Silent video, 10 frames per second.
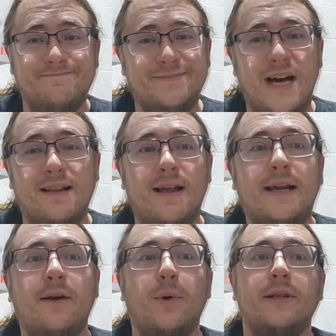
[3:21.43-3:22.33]
I
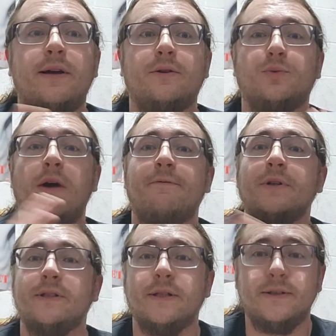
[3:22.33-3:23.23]
like it when there's
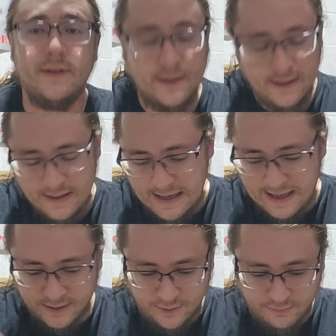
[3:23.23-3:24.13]
references.
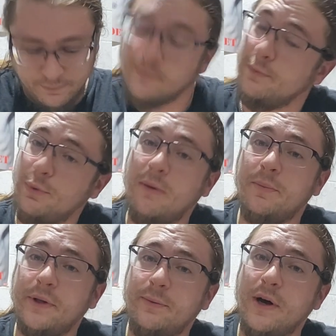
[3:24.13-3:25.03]
As you
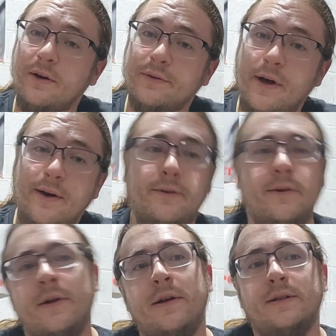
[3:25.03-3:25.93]
probably well know,
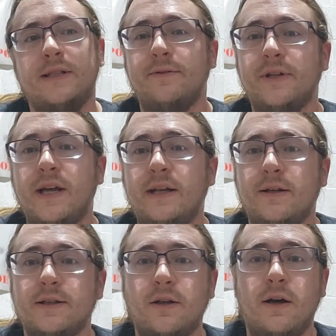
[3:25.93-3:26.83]
Stephen King
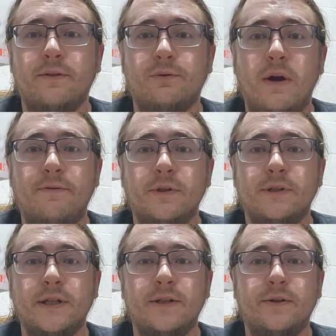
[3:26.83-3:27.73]
does a lot of
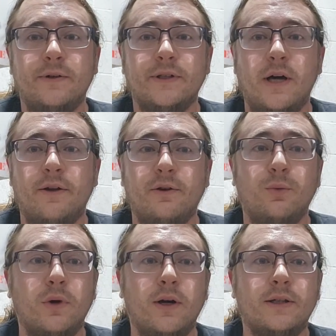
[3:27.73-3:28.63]
referencing to his other
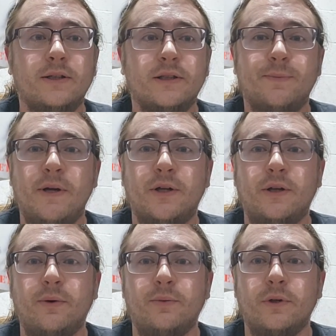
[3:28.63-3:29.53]
works,
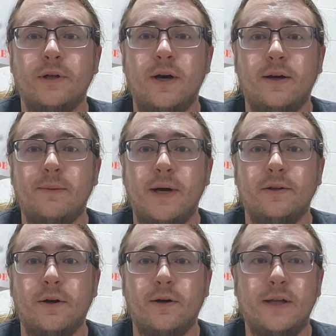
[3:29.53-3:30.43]
especially when we're talking about
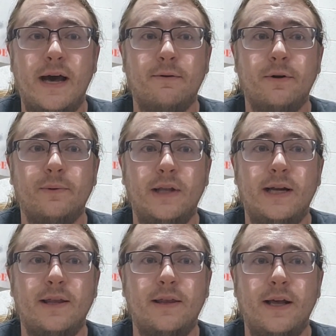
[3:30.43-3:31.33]
Dark Tower
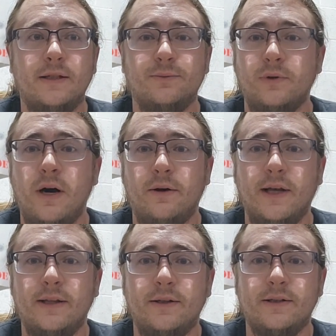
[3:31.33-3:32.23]
related things. I'll
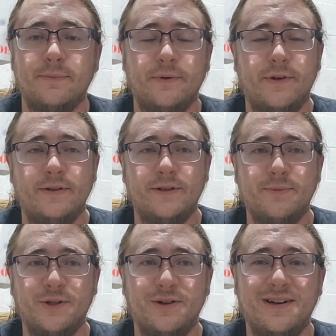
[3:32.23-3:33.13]
get to some of those, I'm
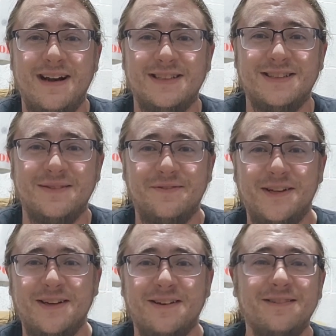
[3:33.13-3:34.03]
sure, as the
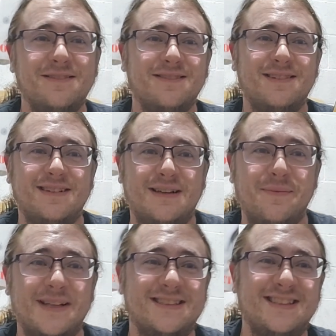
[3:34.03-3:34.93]
video
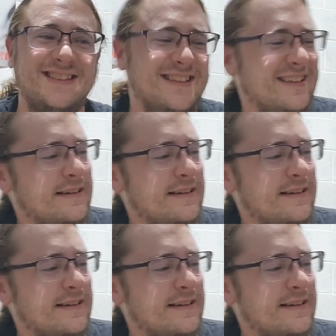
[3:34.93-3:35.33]
commences.